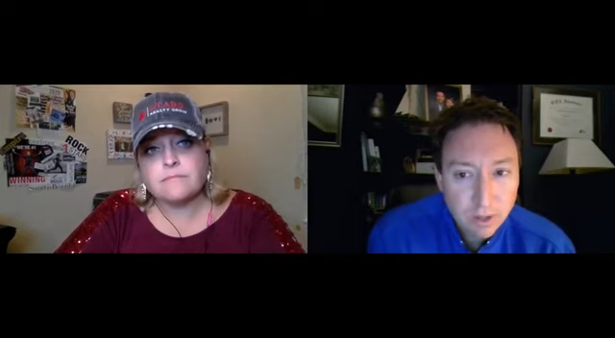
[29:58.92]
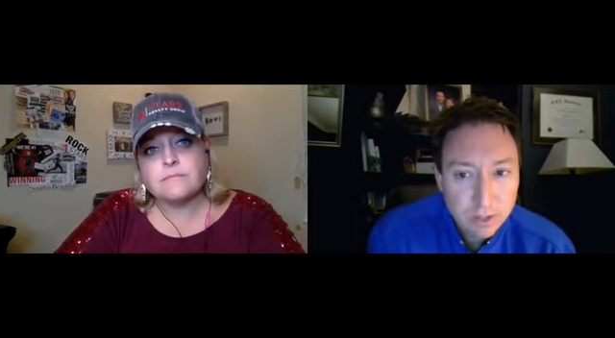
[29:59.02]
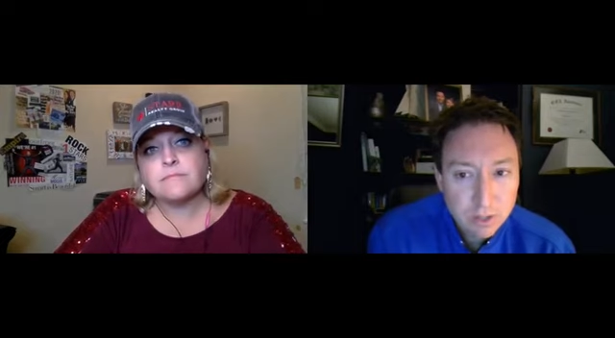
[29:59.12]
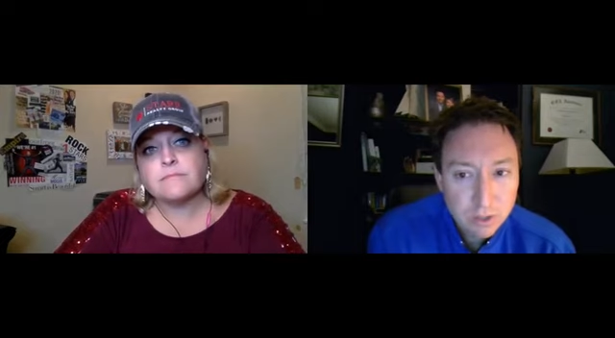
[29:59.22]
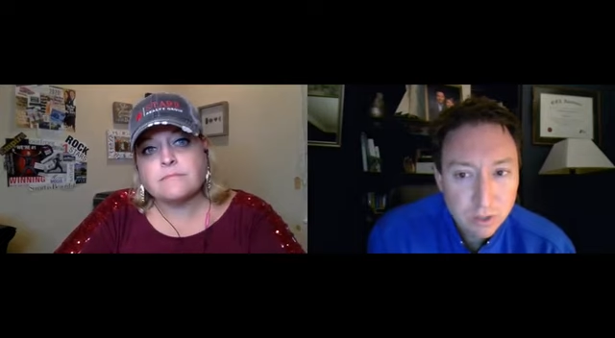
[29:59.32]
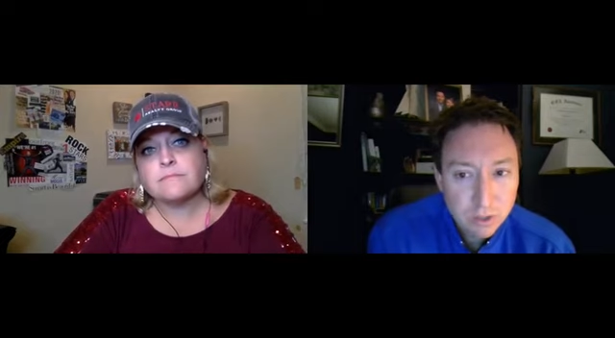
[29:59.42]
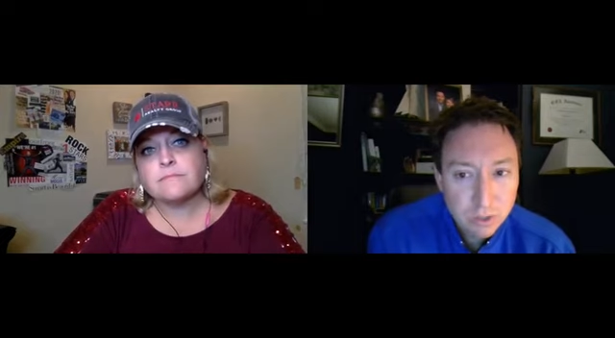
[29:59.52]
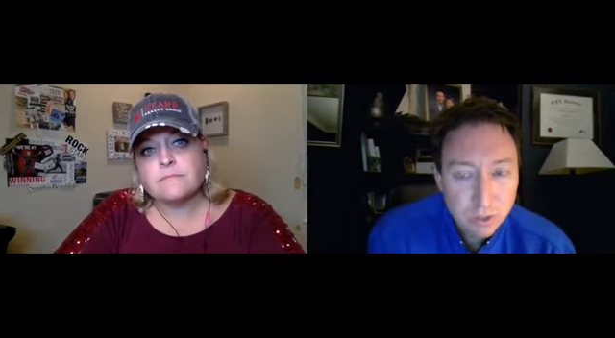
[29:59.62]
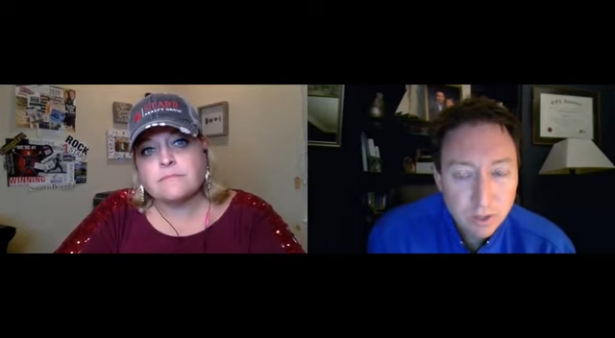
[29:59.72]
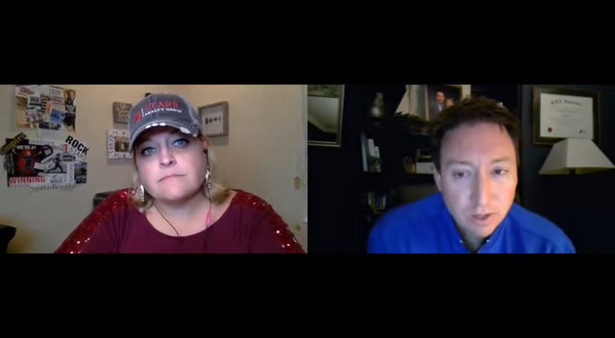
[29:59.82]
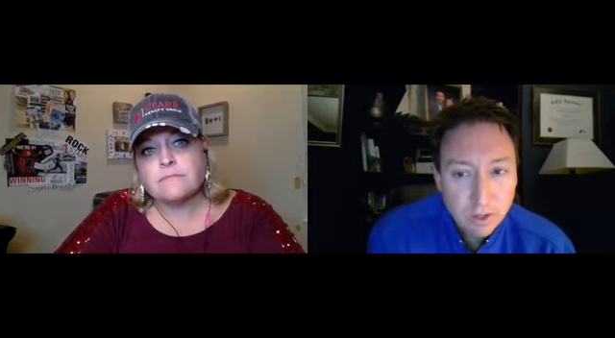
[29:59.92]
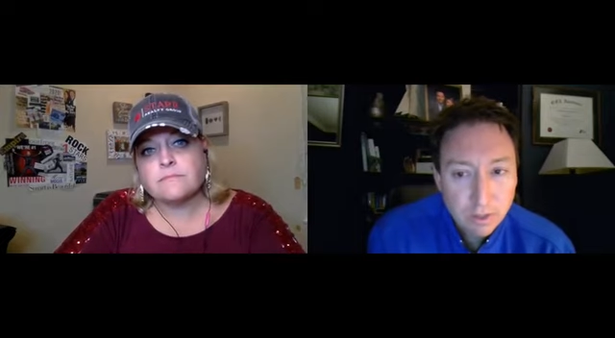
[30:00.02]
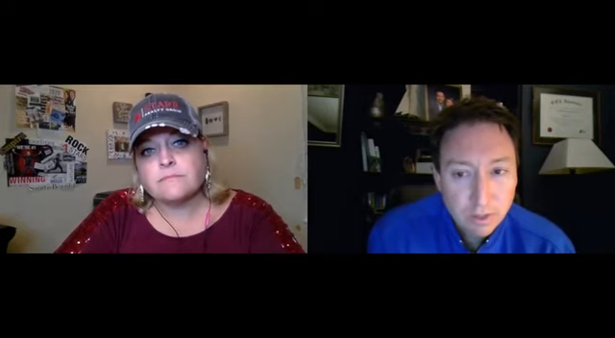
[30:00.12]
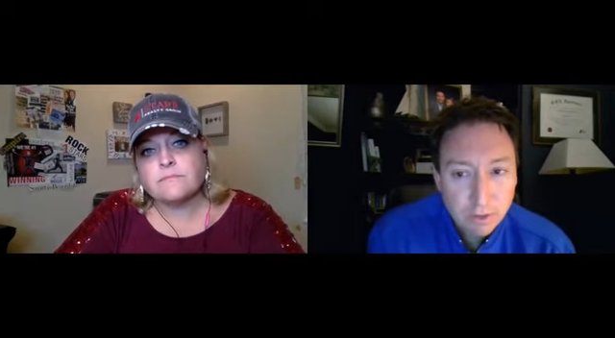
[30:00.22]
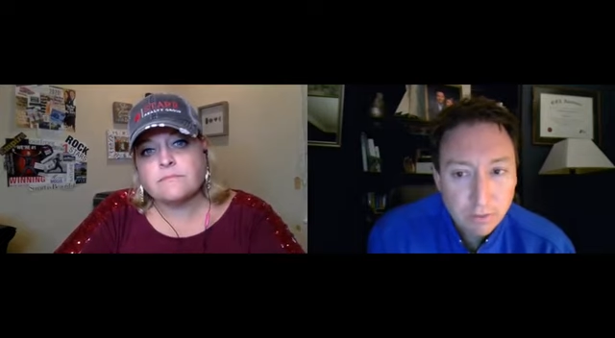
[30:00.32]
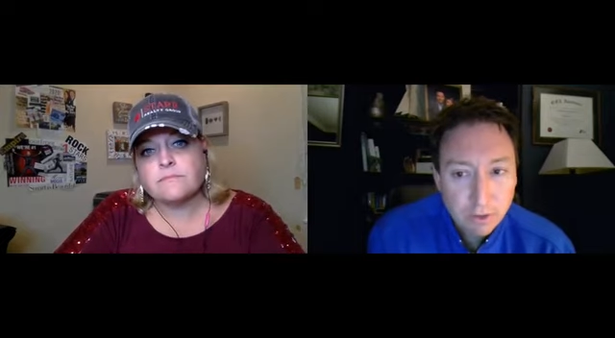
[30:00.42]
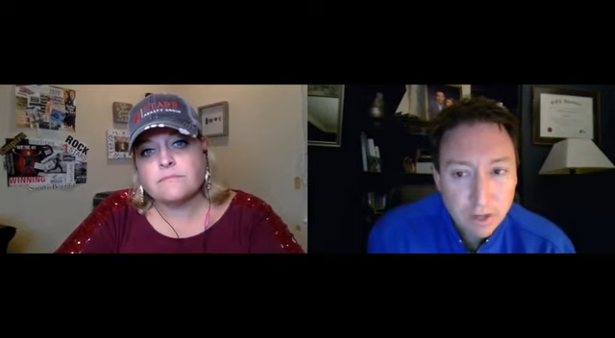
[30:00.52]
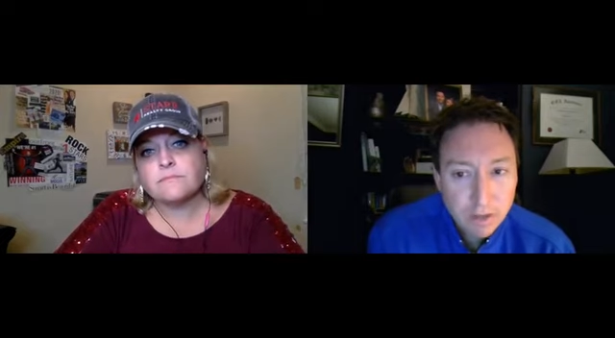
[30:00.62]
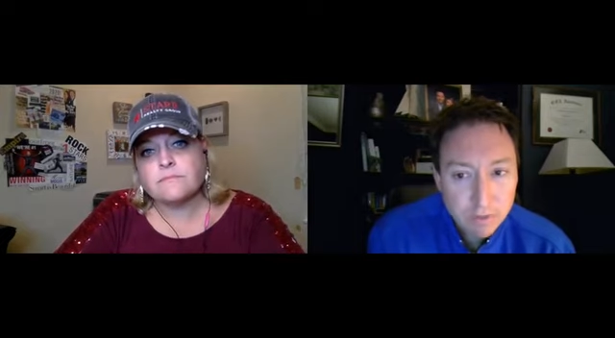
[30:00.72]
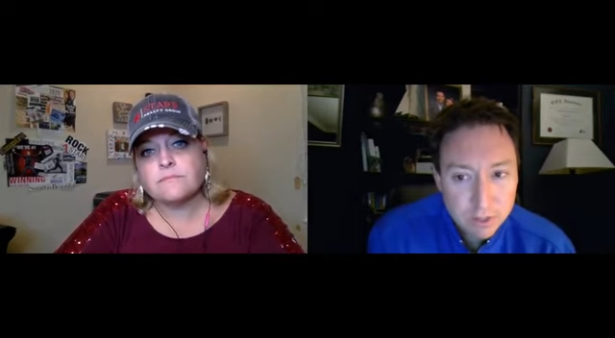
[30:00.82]
Speaker 1: into the
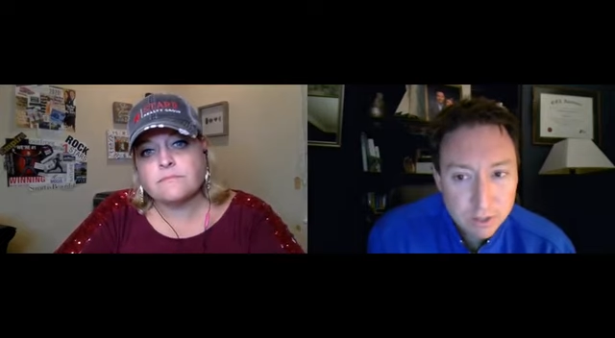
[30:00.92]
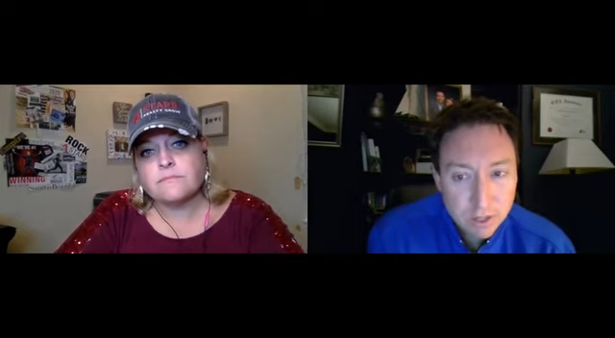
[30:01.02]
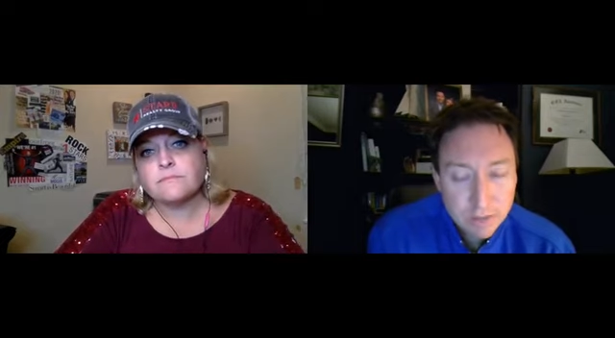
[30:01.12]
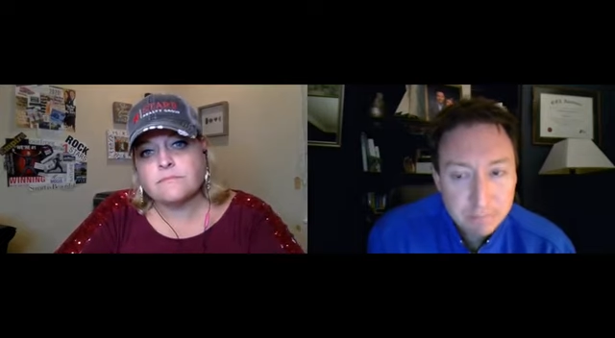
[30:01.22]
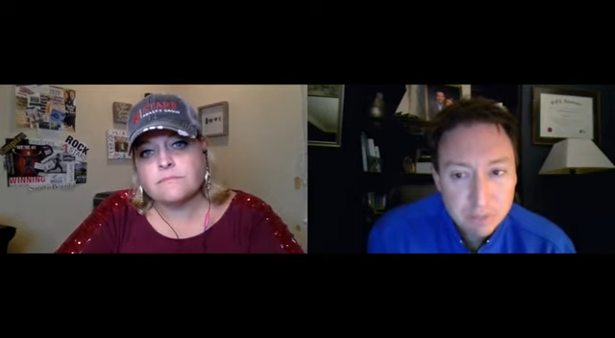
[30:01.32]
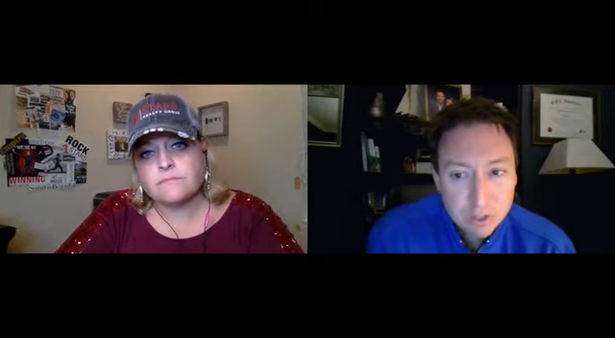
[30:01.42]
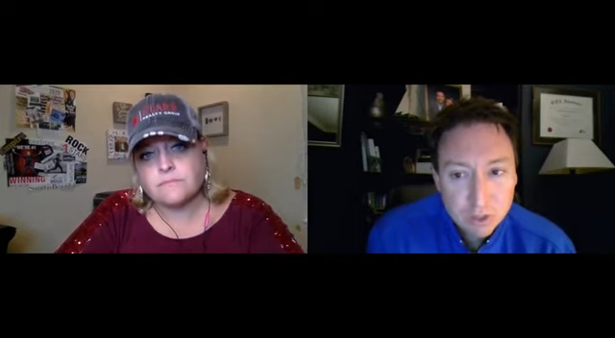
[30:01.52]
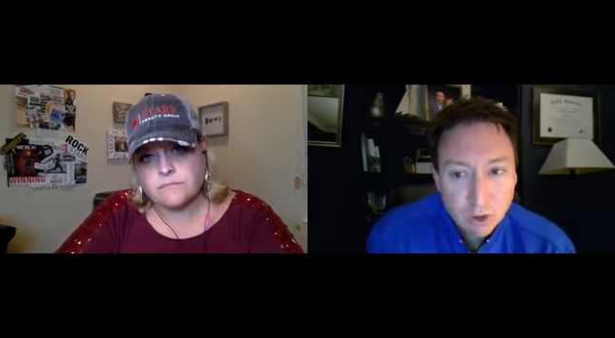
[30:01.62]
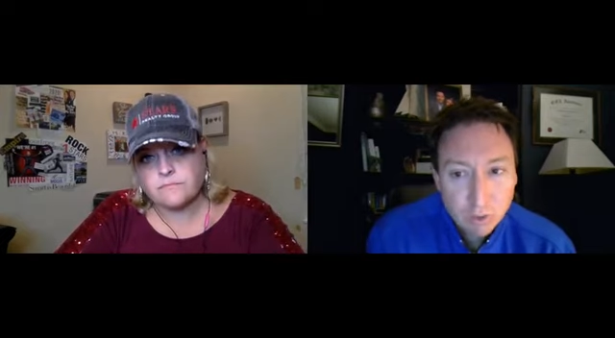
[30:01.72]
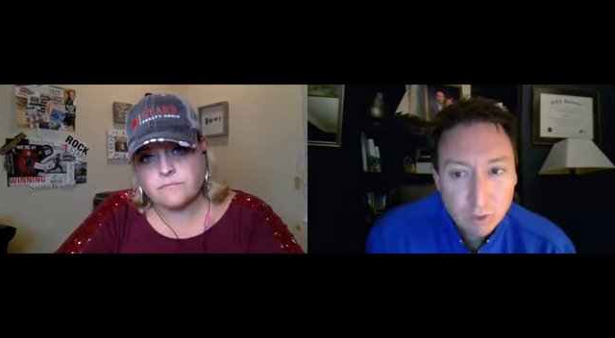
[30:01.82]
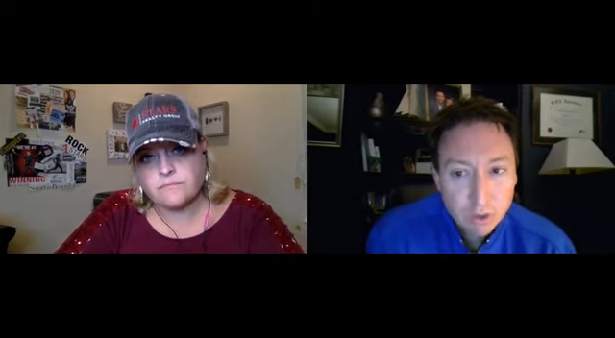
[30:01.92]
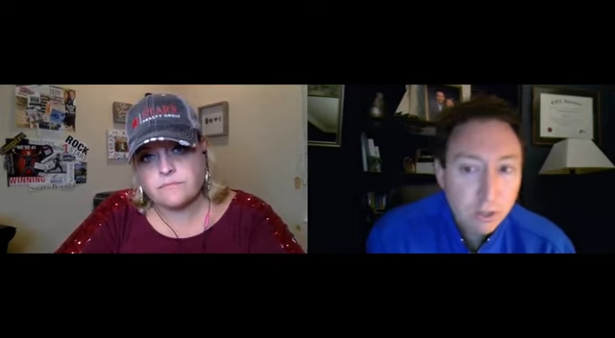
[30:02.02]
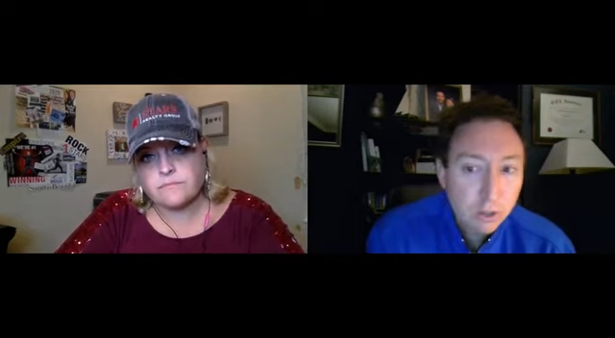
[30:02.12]
forgiveness. So they're going to